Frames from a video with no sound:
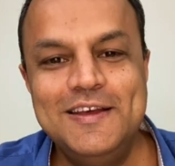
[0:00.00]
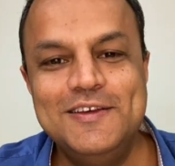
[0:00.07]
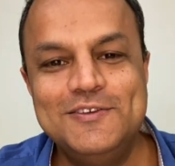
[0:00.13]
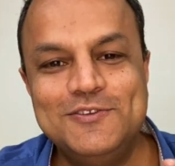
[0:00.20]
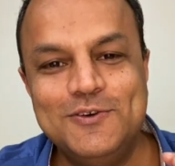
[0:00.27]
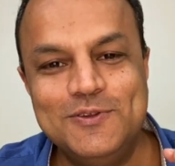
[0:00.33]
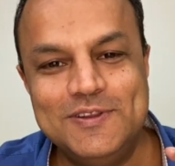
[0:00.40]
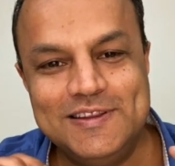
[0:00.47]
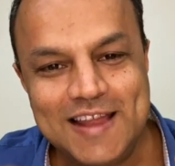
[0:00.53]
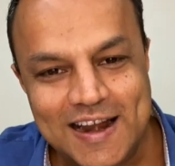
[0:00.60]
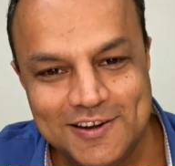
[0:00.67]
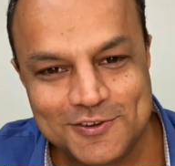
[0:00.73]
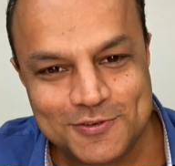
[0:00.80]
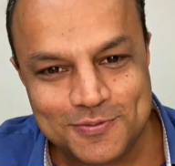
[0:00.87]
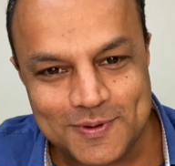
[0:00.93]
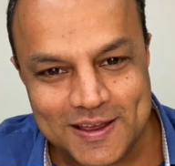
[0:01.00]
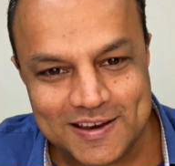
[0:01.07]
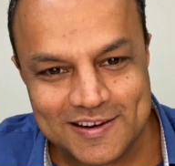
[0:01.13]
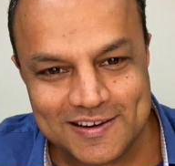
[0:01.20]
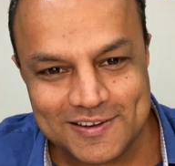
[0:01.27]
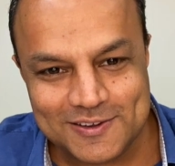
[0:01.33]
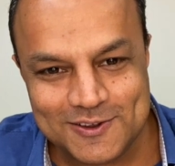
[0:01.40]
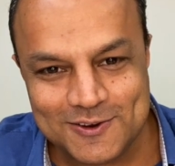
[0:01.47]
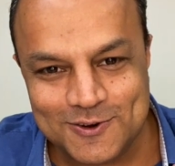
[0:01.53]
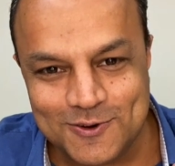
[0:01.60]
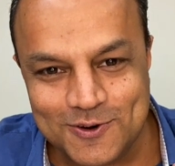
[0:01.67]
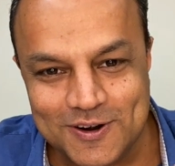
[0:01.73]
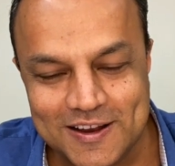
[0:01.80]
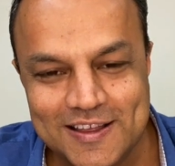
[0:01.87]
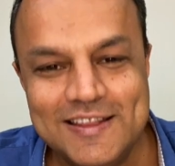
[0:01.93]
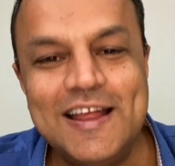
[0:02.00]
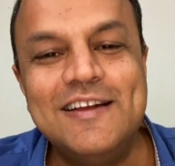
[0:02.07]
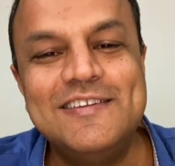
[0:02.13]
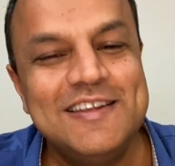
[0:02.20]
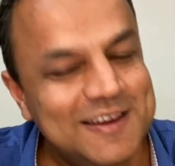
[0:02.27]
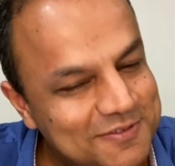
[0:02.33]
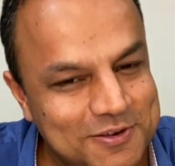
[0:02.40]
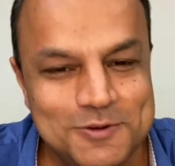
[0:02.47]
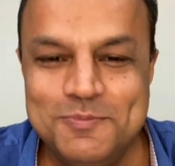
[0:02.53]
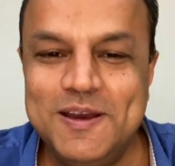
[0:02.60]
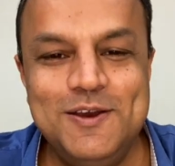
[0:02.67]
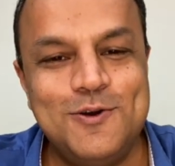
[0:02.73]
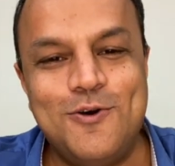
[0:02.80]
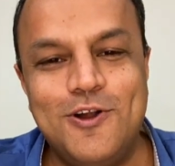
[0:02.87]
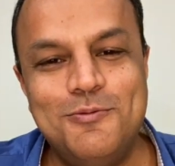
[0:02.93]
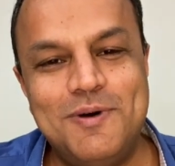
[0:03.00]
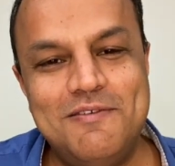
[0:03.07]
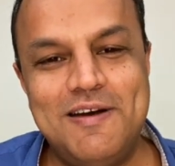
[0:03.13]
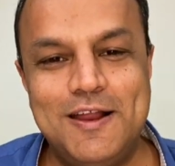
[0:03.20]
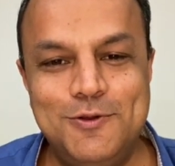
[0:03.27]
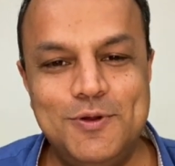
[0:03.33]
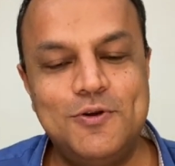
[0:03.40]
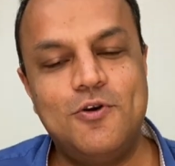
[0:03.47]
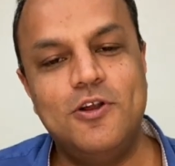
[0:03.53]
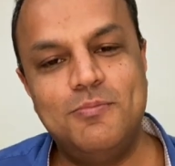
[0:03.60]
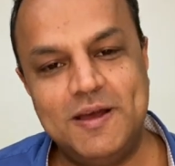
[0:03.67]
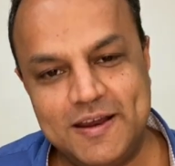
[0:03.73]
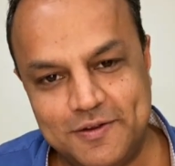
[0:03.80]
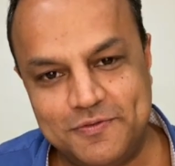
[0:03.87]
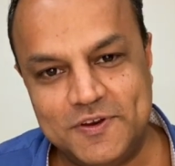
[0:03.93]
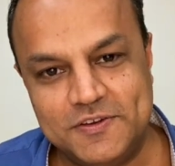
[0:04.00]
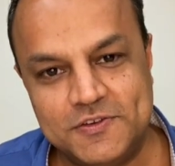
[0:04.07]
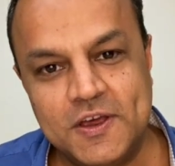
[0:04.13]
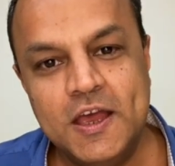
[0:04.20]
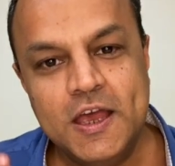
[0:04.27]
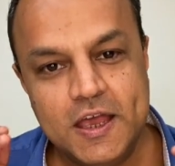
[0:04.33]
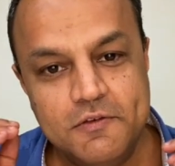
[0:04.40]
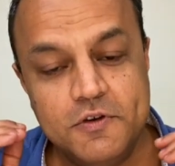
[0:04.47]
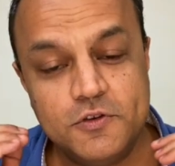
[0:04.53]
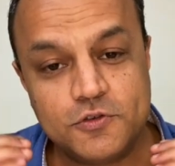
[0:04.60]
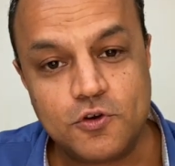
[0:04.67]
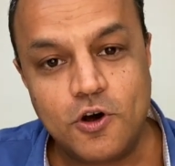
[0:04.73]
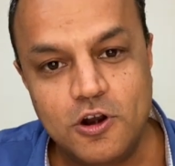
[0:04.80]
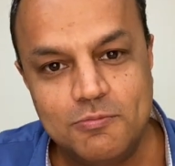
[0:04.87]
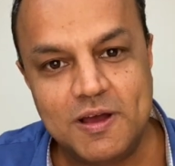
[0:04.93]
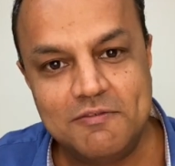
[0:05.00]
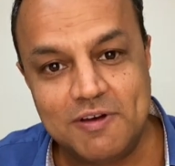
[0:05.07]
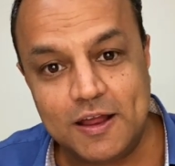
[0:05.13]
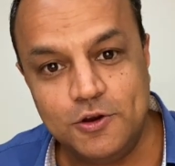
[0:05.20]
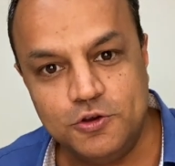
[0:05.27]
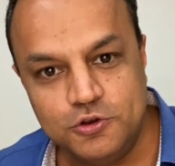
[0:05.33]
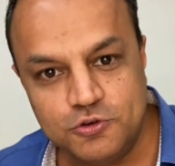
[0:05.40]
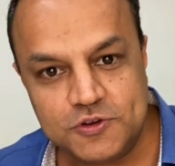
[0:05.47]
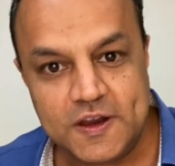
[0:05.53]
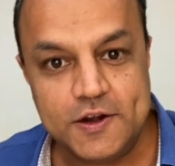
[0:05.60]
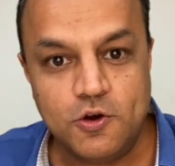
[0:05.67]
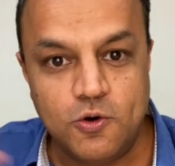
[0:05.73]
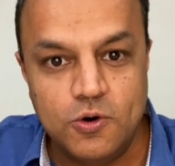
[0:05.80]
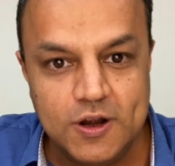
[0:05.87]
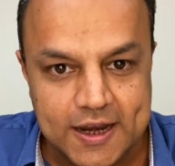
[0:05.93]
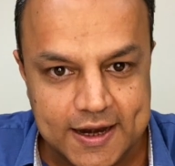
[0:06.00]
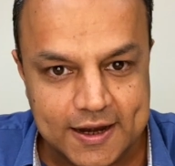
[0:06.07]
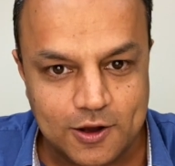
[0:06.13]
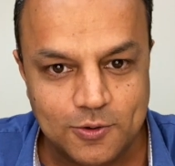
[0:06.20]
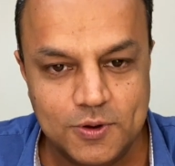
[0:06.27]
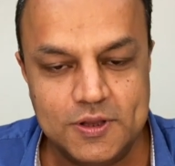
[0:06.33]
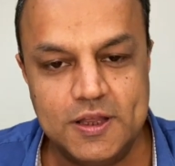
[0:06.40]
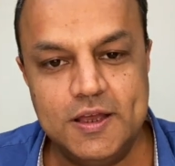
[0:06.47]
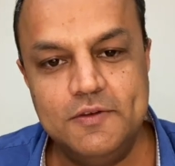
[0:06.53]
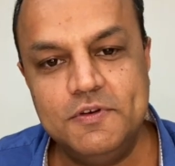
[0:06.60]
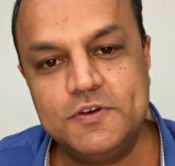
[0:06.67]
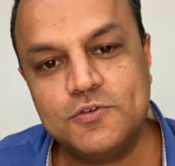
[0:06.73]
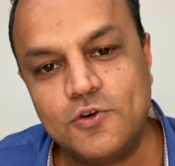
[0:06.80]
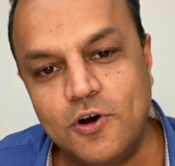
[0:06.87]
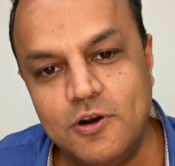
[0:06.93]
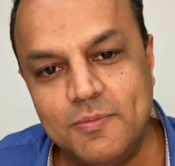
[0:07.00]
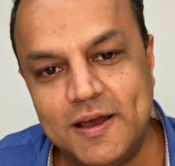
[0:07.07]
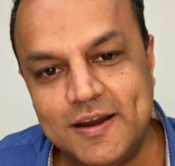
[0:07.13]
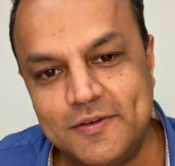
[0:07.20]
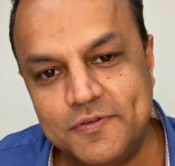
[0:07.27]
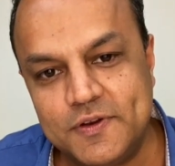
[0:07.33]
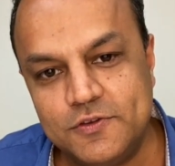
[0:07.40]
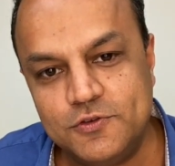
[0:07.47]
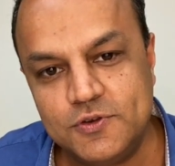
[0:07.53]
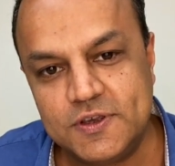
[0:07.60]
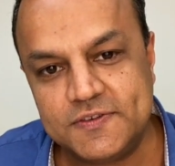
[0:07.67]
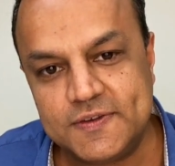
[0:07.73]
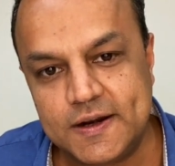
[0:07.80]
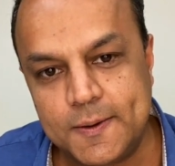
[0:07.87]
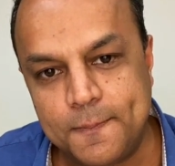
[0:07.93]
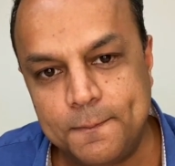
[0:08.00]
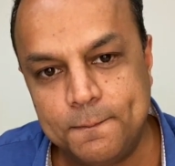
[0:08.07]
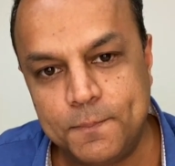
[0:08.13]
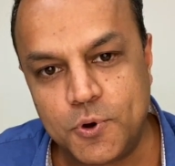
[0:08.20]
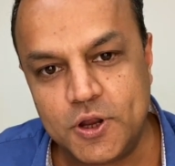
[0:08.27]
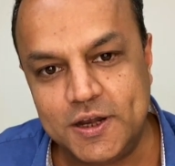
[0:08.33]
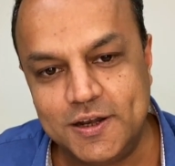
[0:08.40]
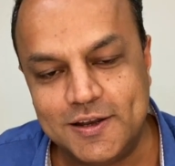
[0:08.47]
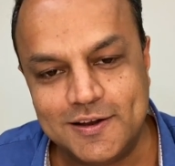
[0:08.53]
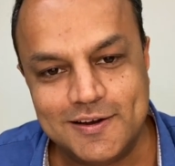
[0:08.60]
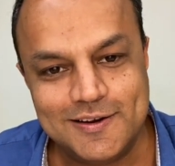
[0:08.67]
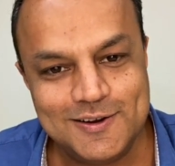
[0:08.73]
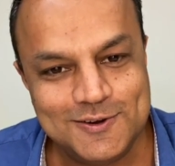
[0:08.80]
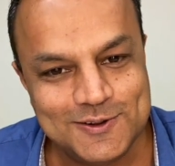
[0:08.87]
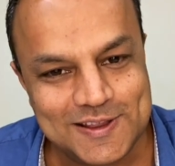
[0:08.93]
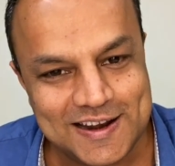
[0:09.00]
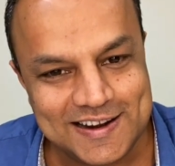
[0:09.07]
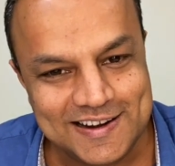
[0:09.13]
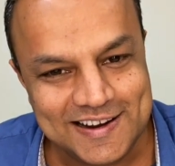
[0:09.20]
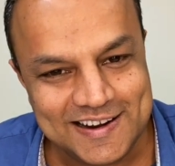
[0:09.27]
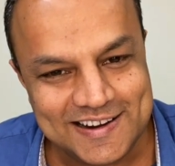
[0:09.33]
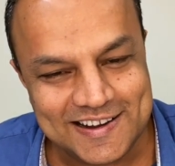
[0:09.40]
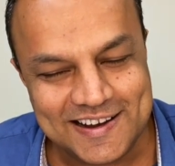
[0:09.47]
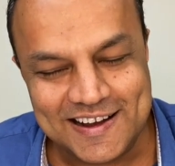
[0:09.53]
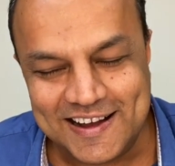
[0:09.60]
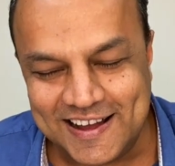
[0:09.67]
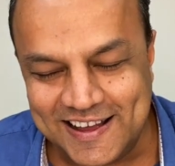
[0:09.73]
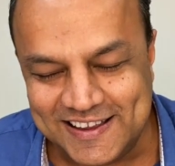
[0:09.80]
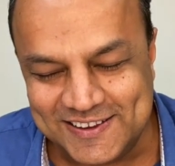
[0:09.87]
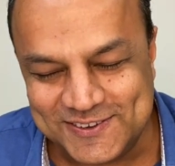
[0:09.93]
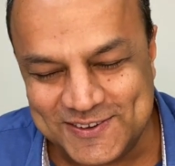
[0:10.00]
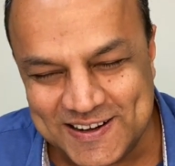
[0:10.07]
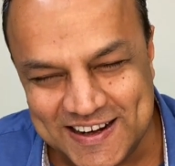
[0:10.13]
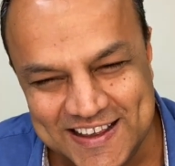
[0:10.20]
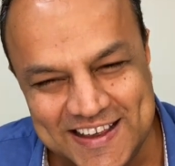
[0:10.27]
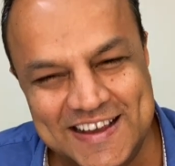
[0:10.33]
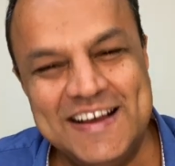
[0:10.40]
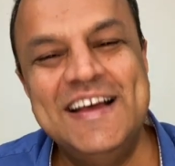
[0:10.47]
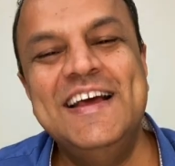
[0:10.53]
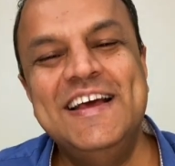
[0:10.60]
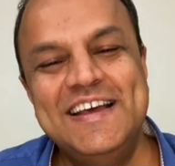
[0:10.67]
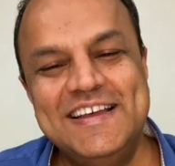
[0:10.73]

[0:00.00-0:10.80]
So that's where you don't, that's the difference between call by value and call by reference. If it is call by value, you send your whole data over there. If it's call by reference, you just send a pointer to that data. Are you clear?